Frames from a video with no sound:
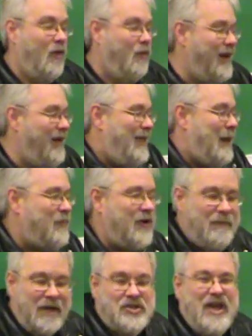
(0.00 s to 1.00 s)
Well, that
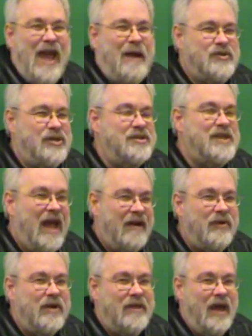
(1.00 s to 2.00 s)
pretty much captures
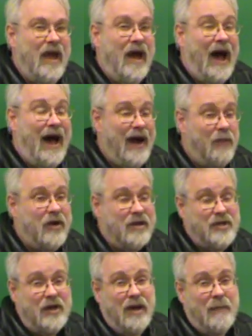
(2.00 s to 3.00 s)
everything I want
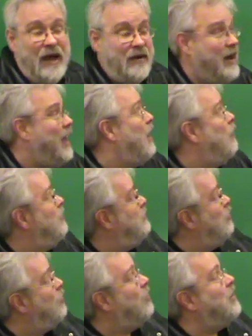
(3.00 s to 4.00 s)
to talk about now with
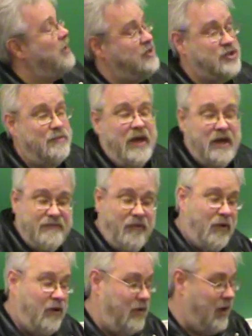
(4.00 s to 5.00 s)
the organism
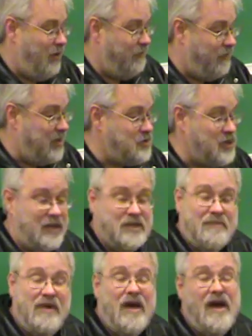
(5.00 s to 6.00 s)
metaphor on
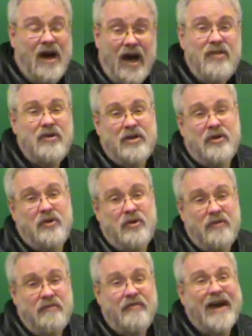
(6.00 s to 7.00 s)
functionalism, other than to
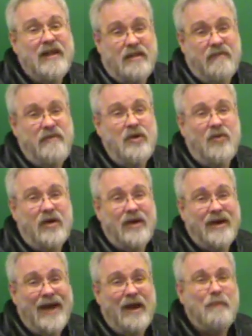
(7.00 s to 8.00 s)
invite the viewer
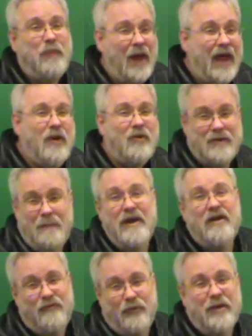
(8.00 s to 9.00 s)
to kind of play with the
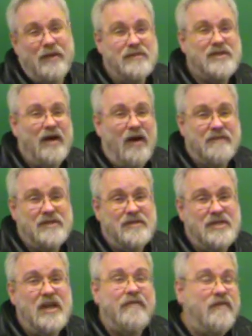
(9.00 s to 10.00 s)
metaphor themselves and
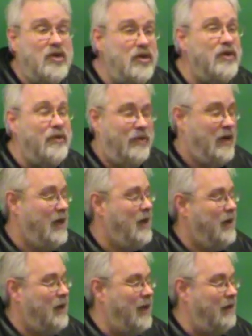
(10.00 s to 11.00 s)
see if you
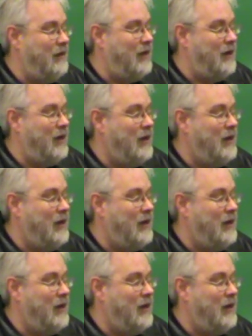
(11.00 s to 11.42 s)
can